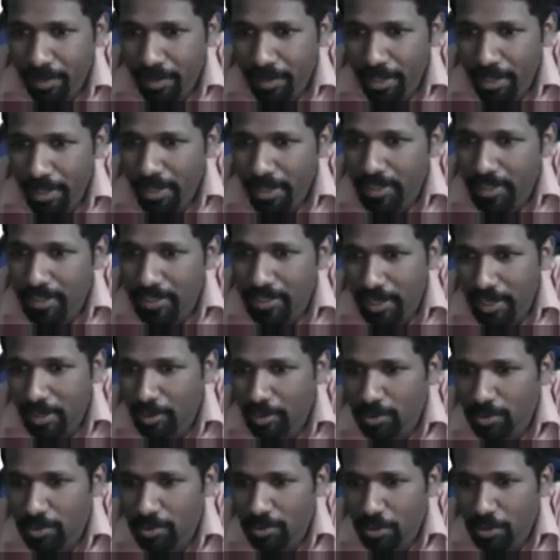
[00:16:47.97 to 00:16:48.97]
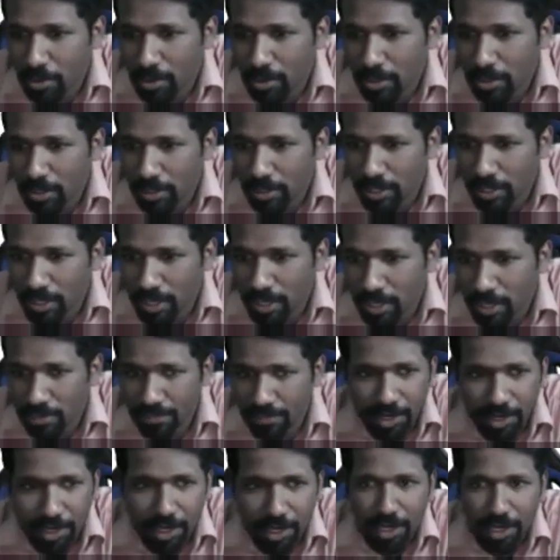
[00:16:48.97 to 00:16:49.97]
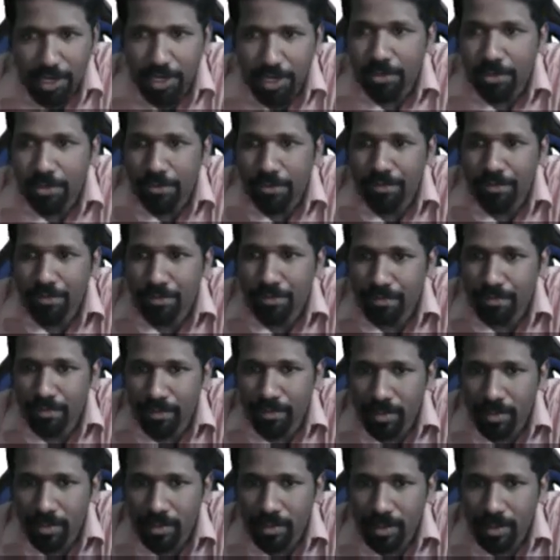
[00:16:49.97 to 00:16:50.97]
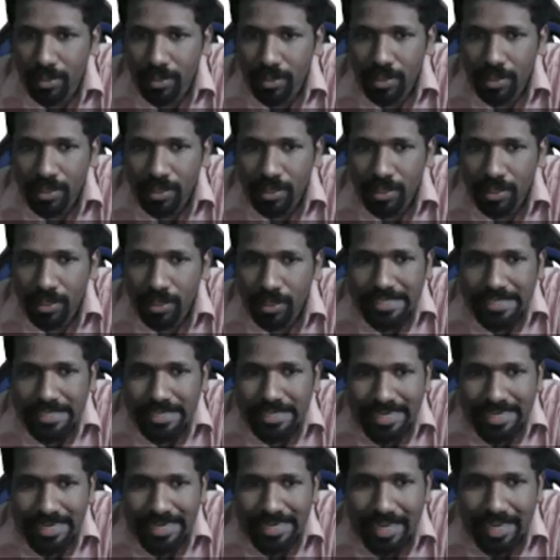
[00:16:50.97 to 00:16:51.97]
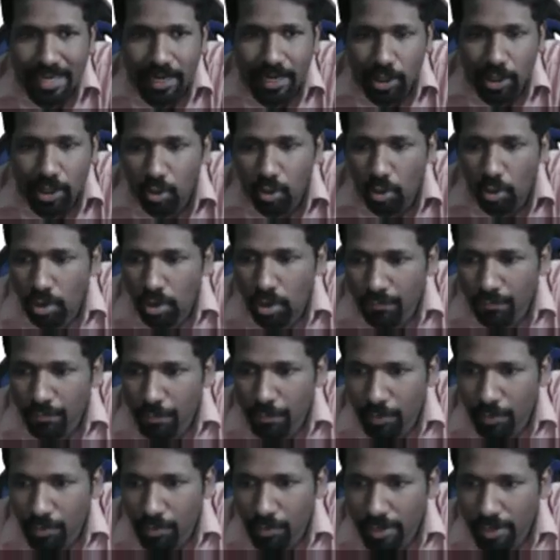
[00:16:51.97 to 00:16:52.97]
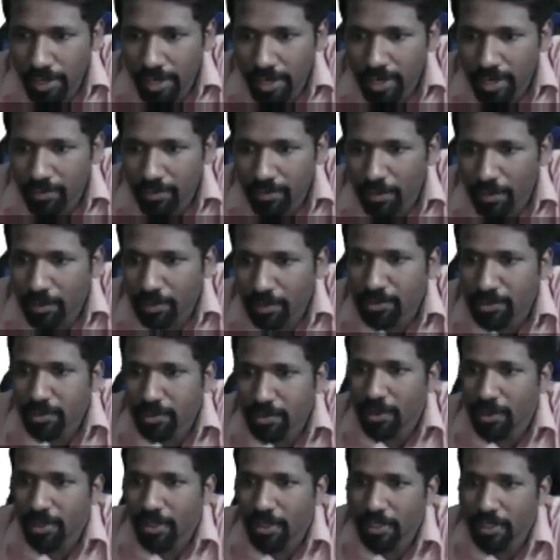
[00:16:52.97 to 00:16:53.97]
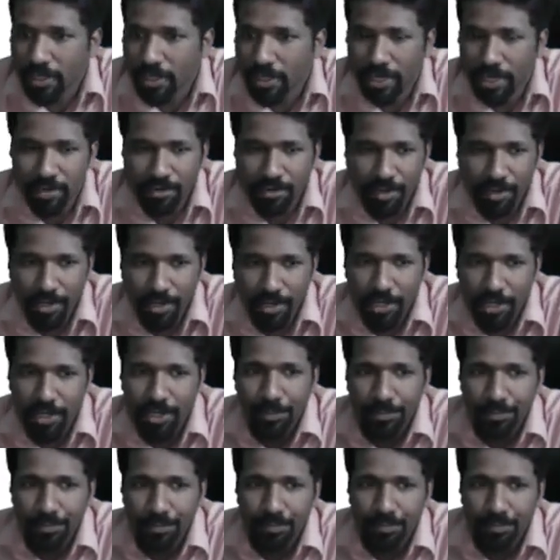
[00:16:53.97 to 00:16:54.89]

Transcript: And Lisa also got it correct. Very good. Is it clear to all of you? Rakhavi also got it correct. Very good.